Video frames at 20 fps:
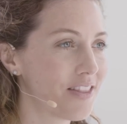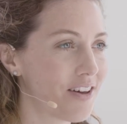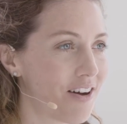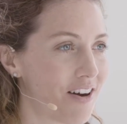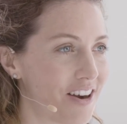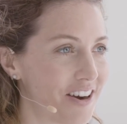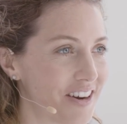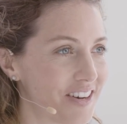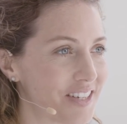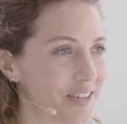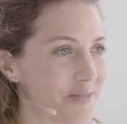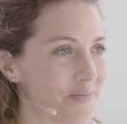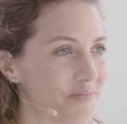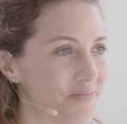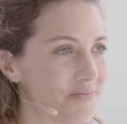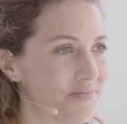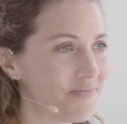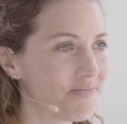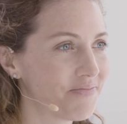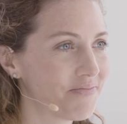the heart.
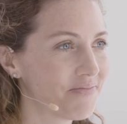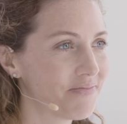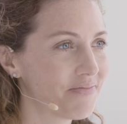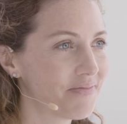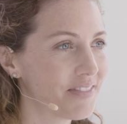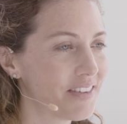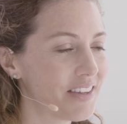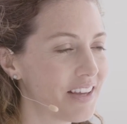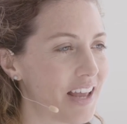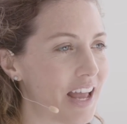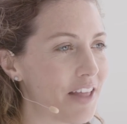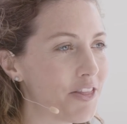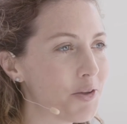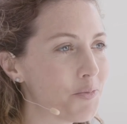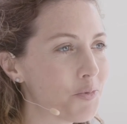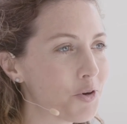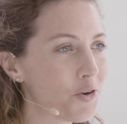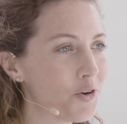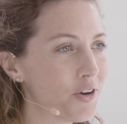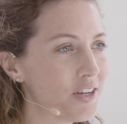And
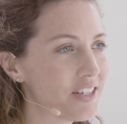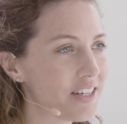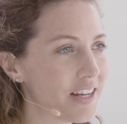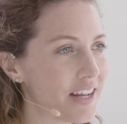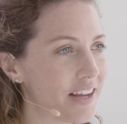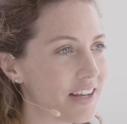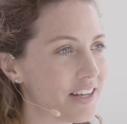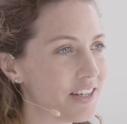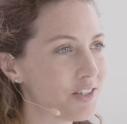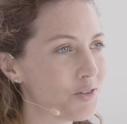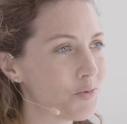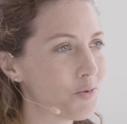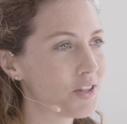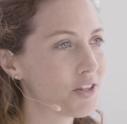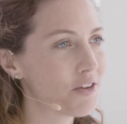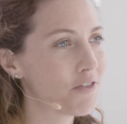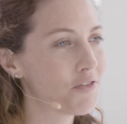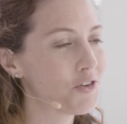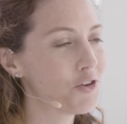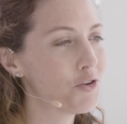then we're going to end with
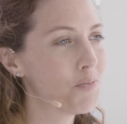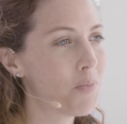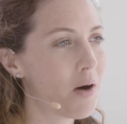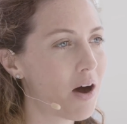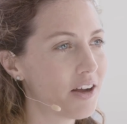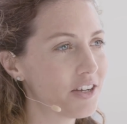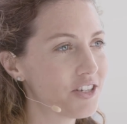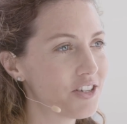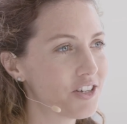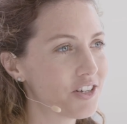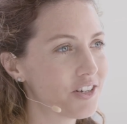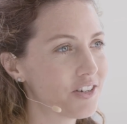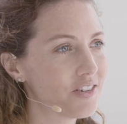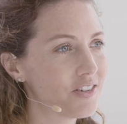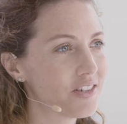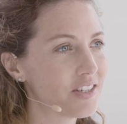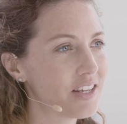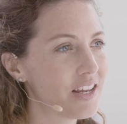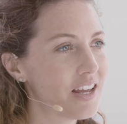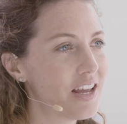a few
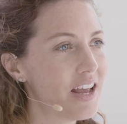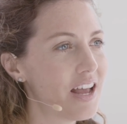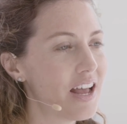postures